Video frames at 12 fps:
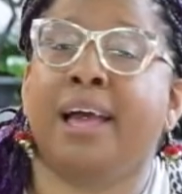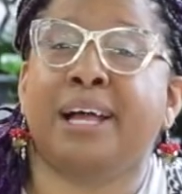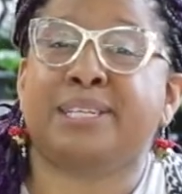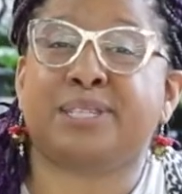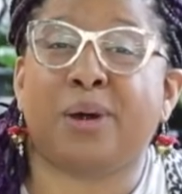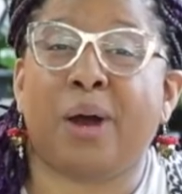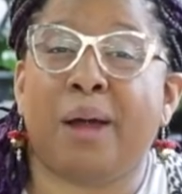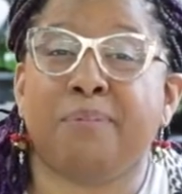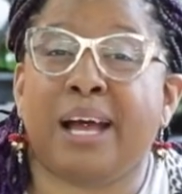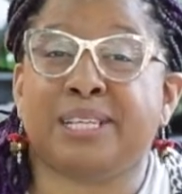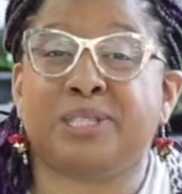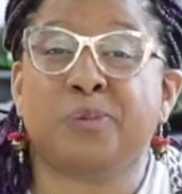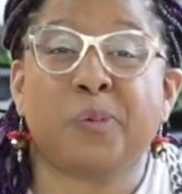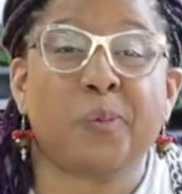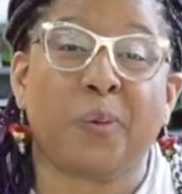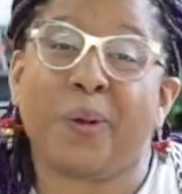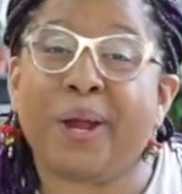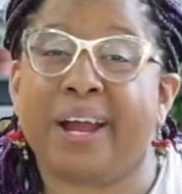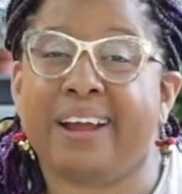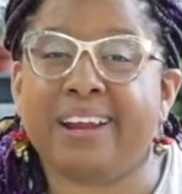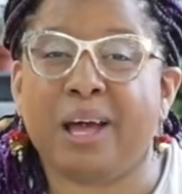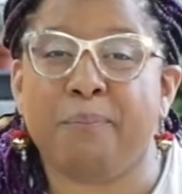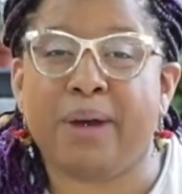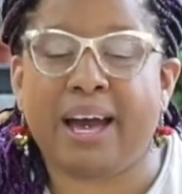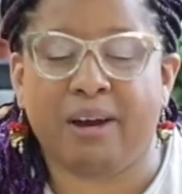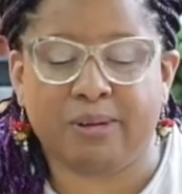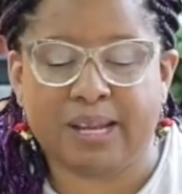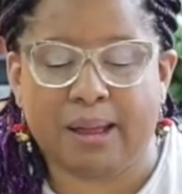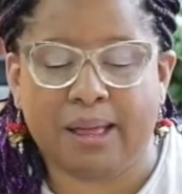So I'm not super worried about